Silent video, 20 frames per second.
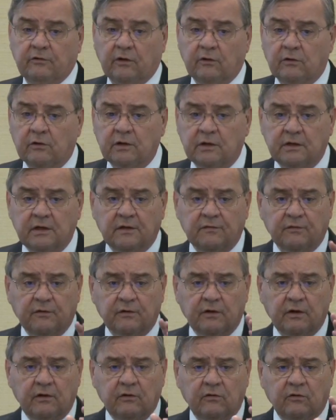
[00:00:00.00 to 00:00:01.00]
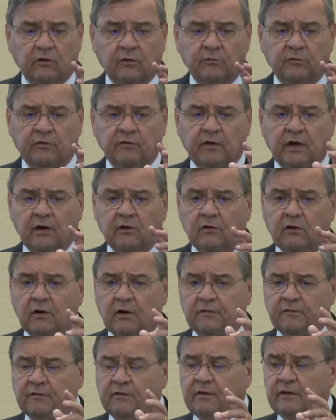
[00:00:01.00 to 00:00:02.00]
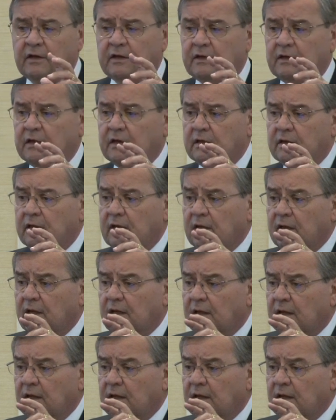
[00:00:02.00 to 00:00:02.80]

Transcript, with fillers: They only differed in terms of how often they did